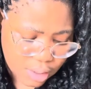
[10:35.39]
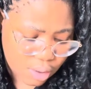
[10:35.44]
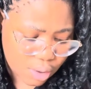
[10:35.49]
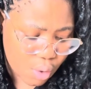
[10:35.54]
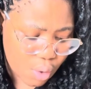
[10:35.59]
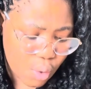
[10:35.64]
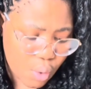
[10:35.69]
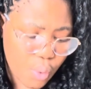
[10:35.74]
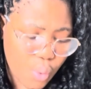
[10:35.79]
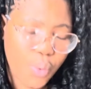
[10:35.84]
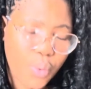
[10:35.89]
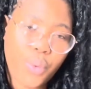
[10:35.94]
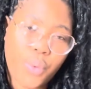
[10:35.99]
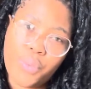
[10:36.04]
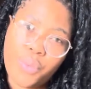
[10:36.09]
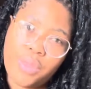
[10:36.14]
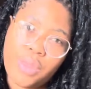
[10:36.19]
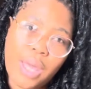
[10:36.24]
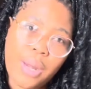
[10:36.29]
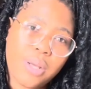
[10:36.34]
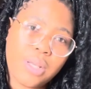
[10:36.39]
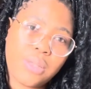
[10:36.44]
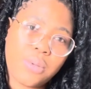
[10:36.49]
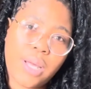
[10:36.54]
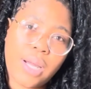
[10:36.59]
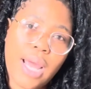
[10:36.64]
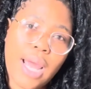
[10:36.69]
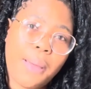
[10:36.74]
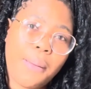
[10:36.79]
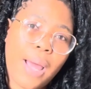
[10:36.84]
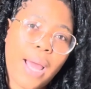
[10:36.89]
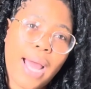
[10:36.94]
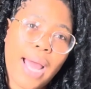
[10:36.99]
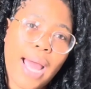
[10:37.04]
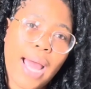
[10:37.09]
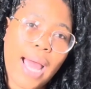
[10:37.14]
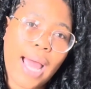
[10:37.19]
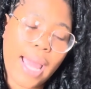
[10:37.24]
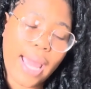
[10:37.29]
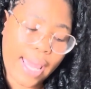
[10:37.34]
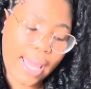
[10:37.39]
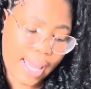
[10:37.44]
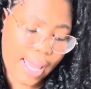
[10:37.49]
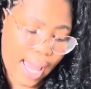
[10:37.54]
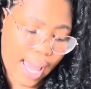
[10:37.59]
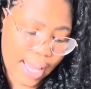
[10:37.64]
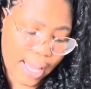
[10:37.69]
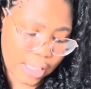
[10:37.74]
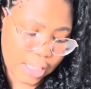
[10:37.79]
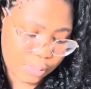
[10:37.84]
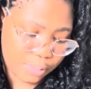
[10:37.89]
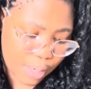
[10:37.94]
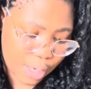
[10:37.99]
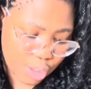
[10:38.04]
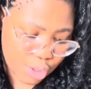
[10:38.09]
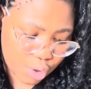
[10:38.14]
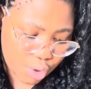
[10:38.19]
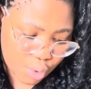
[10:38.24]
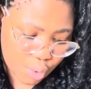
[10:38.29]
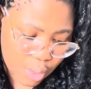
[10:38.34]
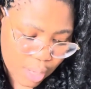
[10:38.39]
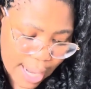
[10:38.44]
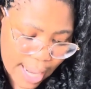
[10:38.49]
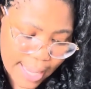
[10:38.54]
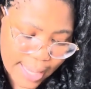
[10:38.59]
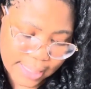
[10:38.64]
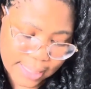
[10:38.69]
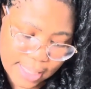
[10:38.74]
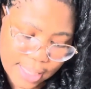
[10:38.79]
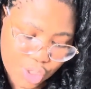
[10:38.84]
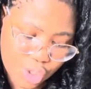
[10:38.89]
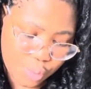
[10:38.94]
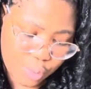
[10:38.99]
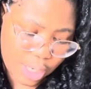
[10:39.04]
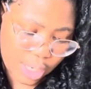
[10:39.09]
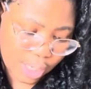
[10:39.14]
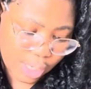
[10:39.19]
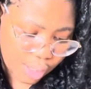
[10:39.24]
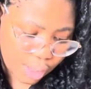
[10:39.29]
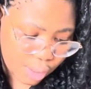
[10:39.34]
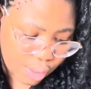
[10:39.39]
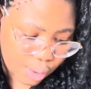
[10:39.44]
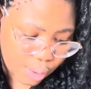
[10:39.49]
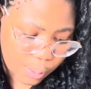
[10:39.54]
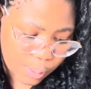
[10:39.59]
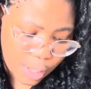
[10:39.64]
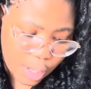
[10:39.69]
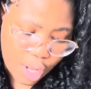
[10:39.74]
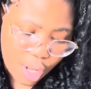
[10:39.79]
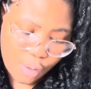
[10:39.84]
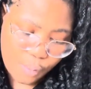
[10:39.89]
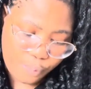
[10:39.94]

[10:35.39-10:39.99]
So that was what I explained to you guys, that you were ill,